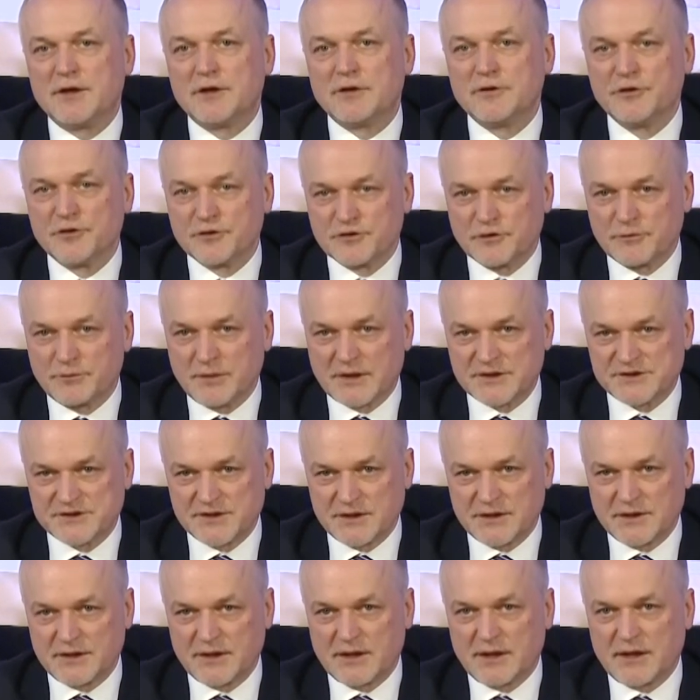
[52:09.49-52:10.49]

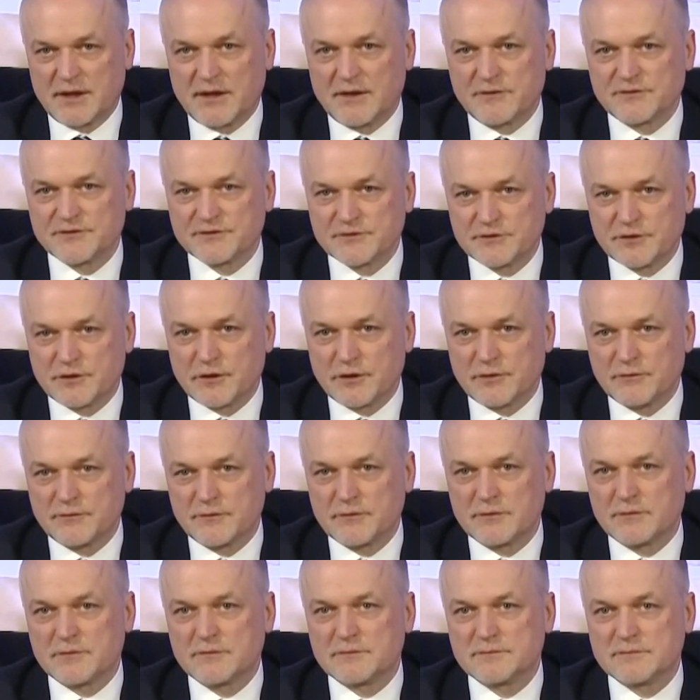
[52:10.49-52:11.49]
relatives, and I'll
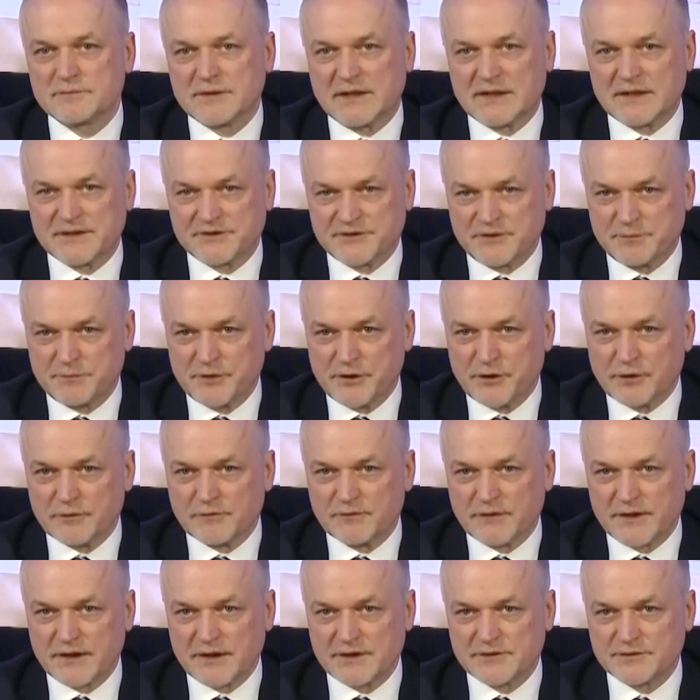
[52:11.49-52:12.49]
look forward to see
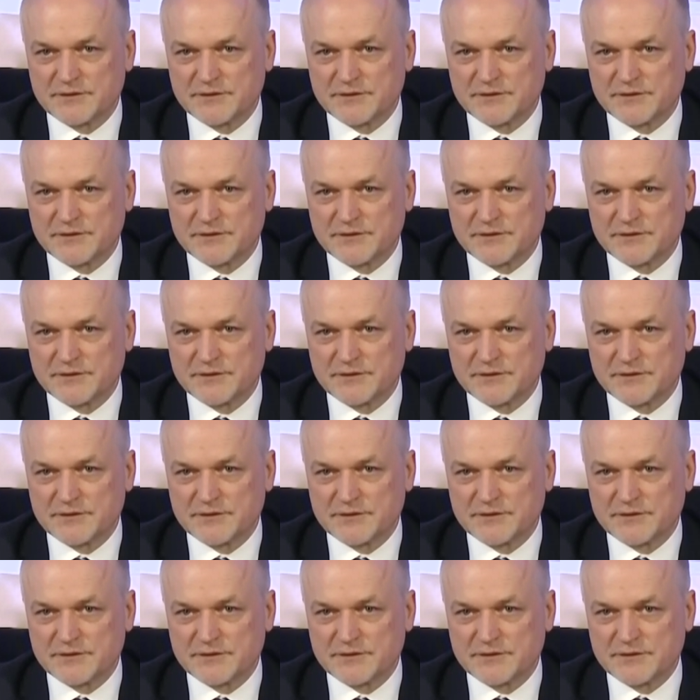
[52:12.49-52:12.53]
you